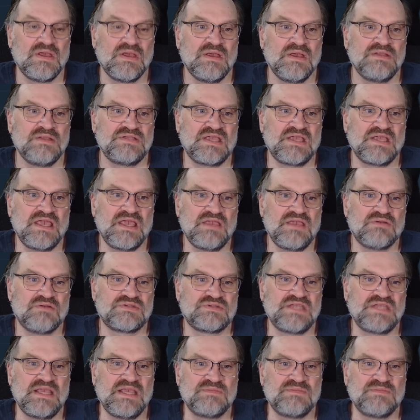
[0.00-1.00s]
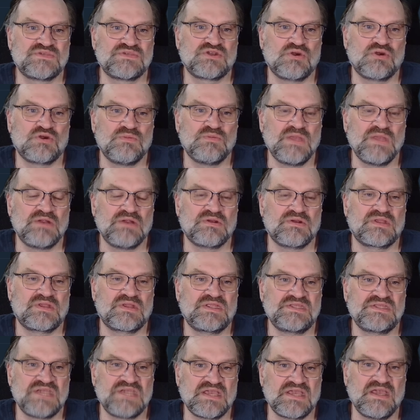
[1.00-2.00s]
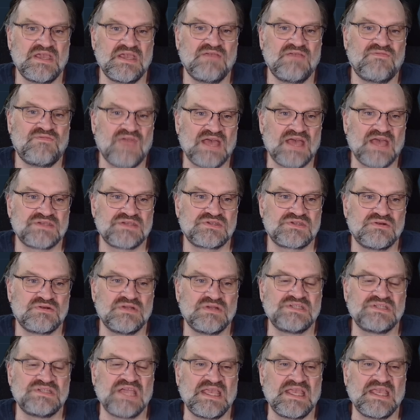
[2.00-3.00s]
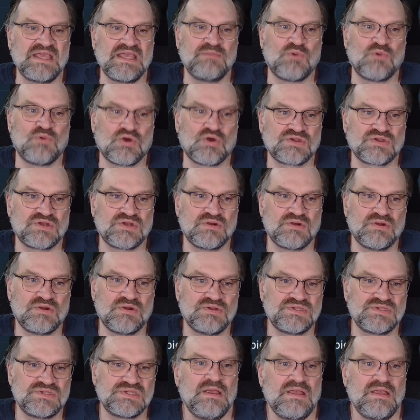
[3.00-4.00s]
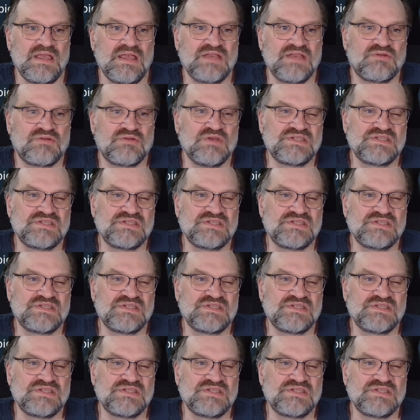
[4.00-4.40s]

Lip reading: to get your team's turn meter ticking faster and taking more turns. Increased